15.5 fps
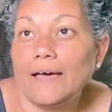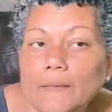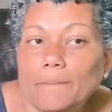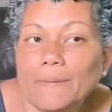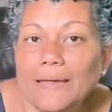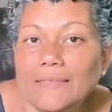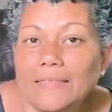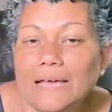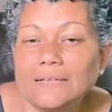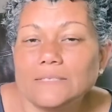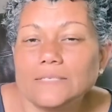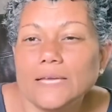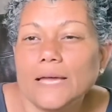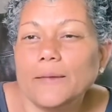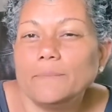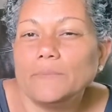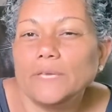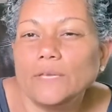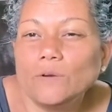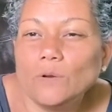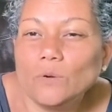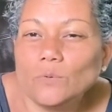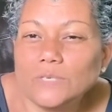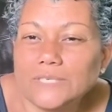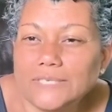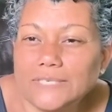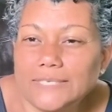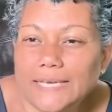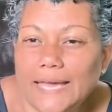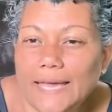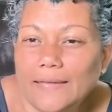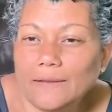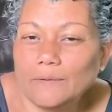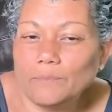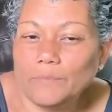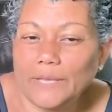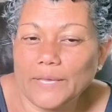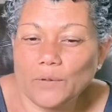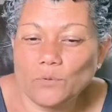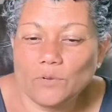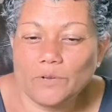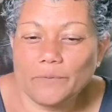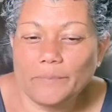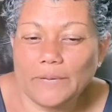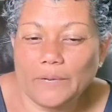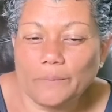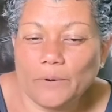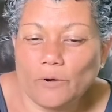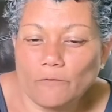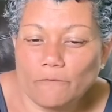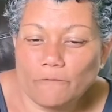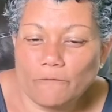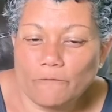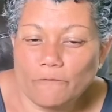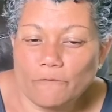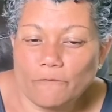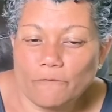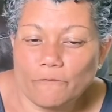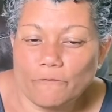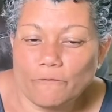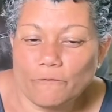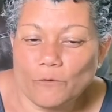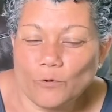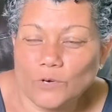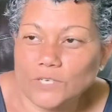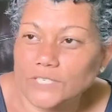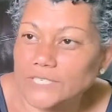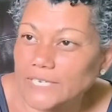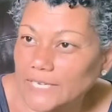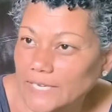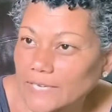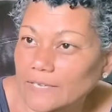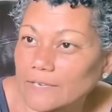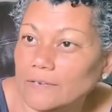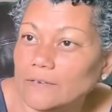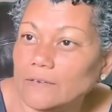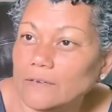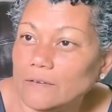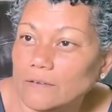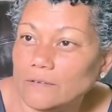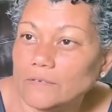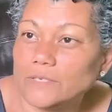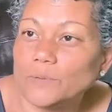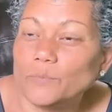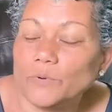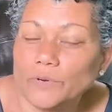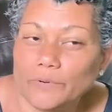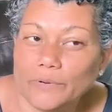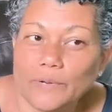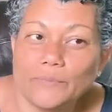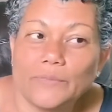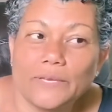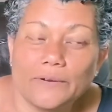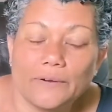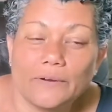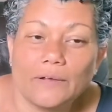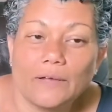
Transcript: By that time, Kira was 10, Blake would have been about 14, somewhere around there.